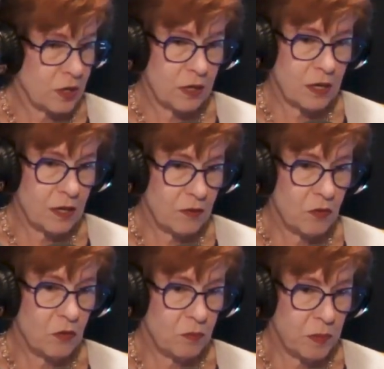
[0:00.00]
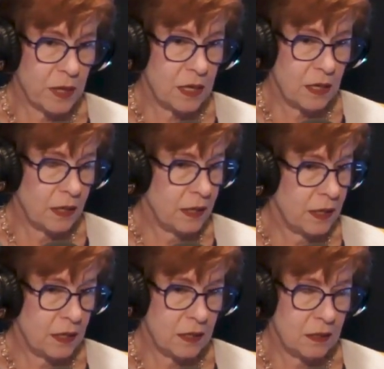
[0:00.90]
Uh, but
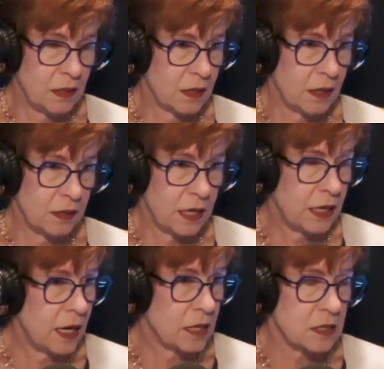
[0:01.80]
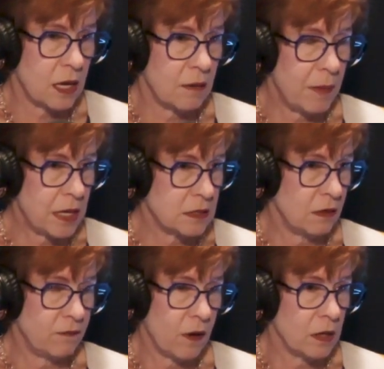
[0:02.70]
he he has an
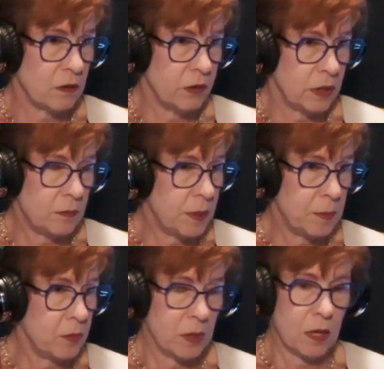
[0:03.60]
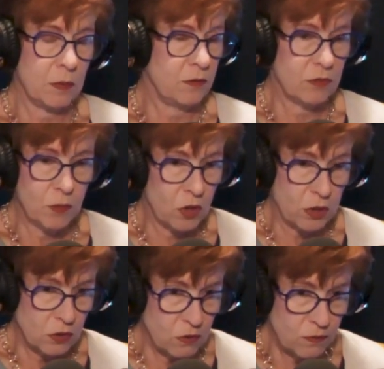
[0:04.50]
amazing following, and people were coming from
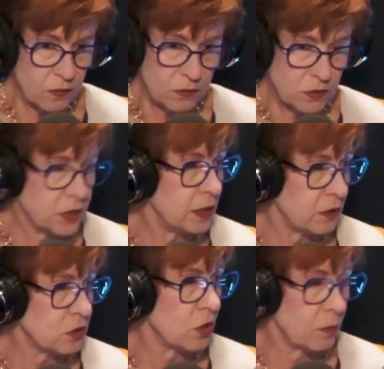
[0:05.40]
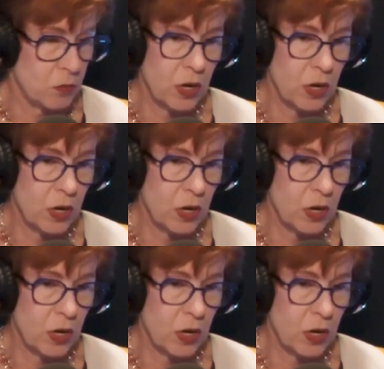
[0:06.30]
all over yeah, to I, hear I Tom Rush.